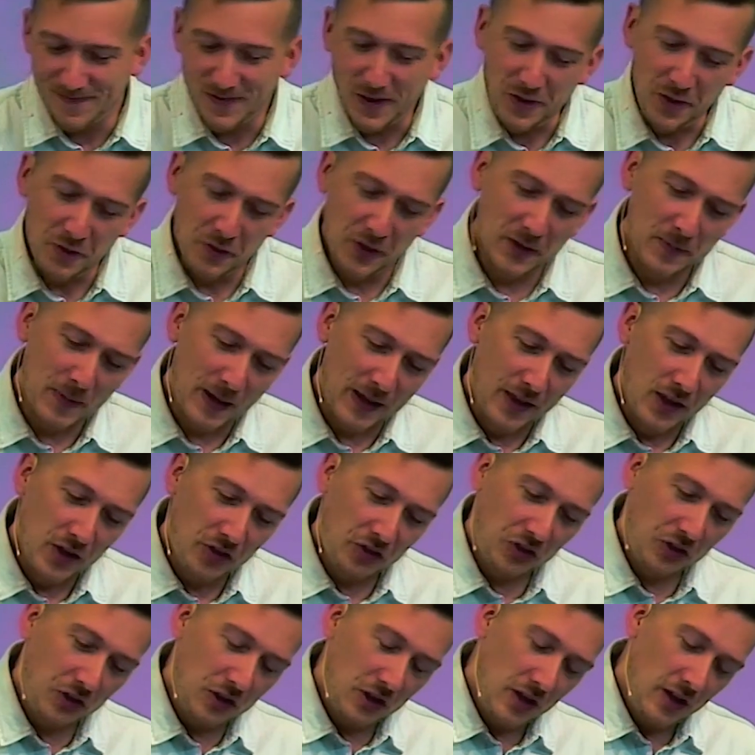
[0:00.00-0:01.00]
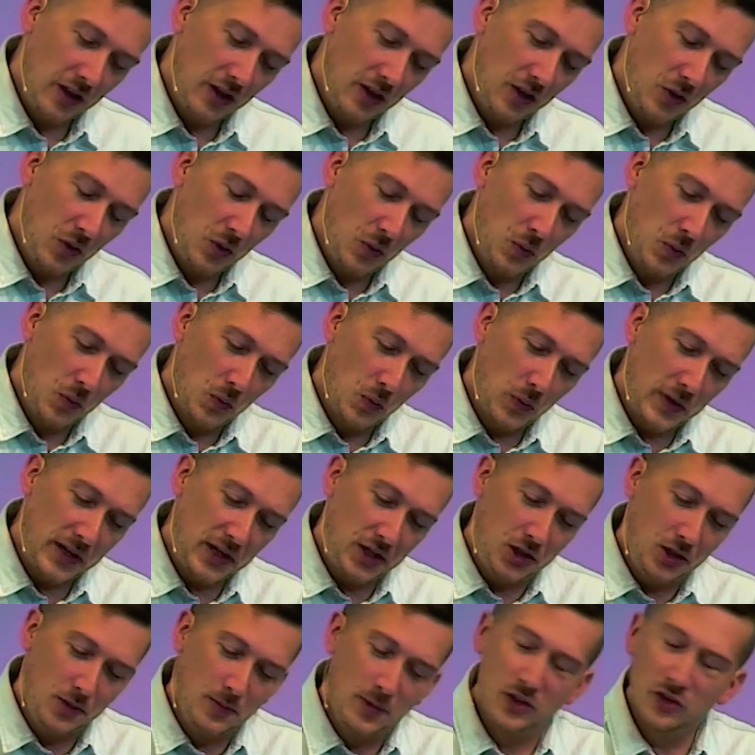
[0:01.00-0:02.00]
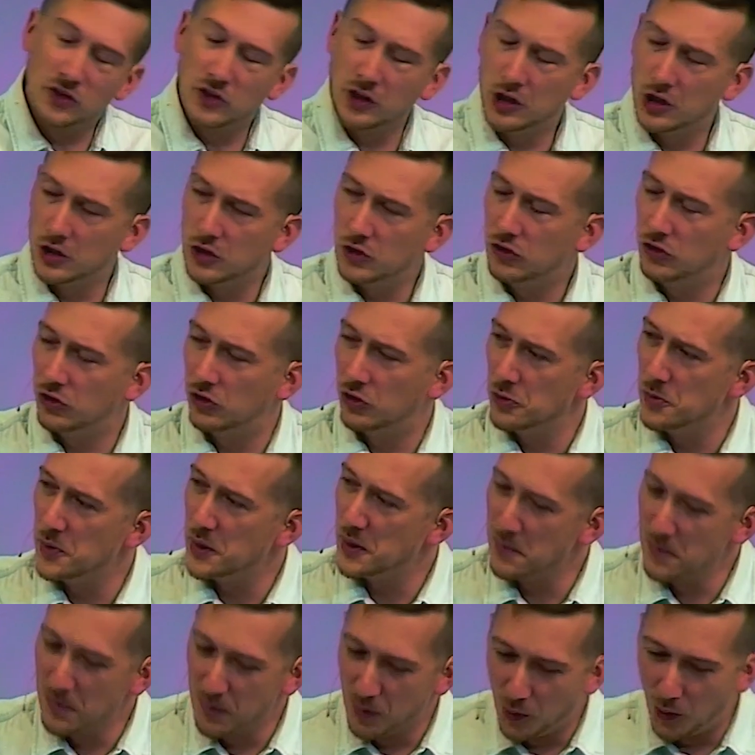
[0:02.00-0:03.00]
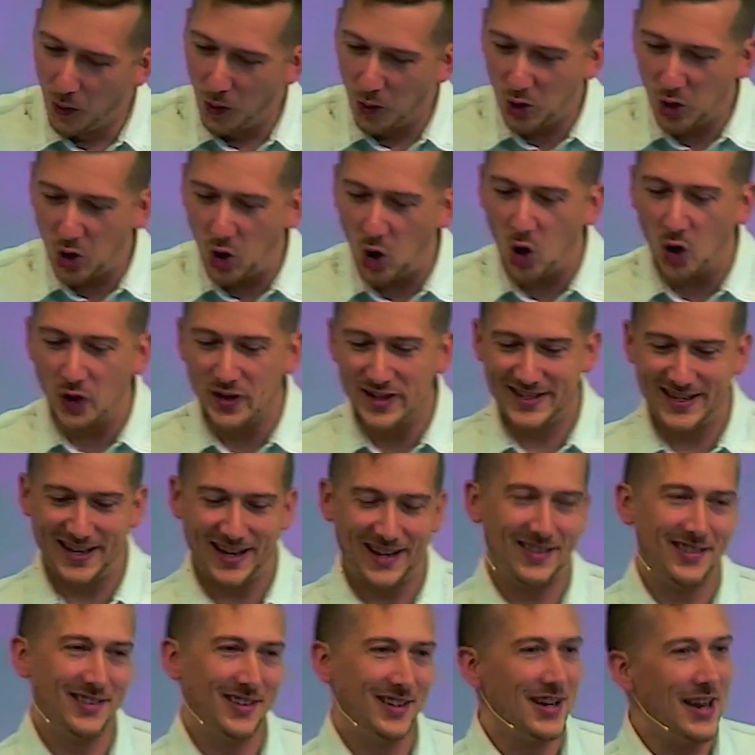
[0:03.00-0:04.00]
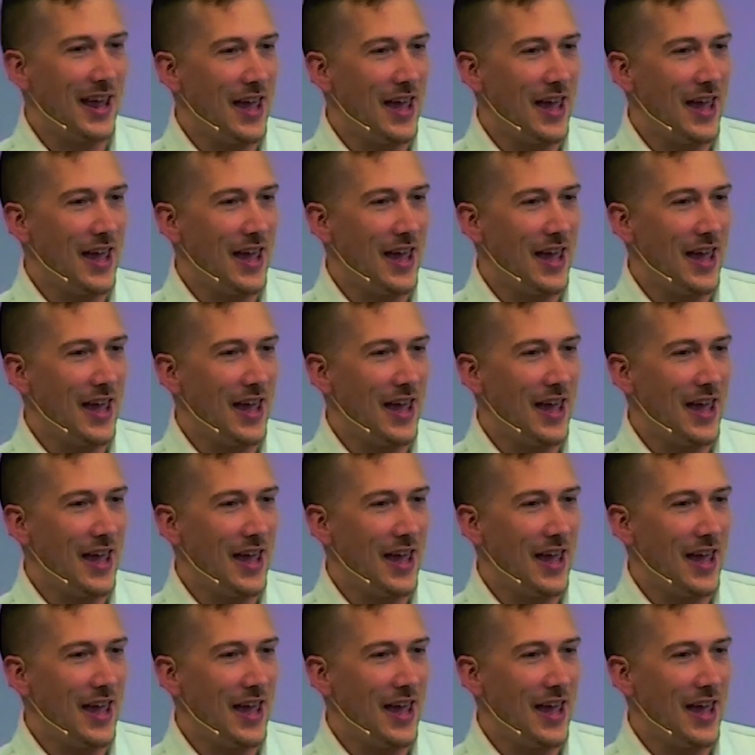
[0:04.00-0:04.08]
Think about this. We humans are consuming more content than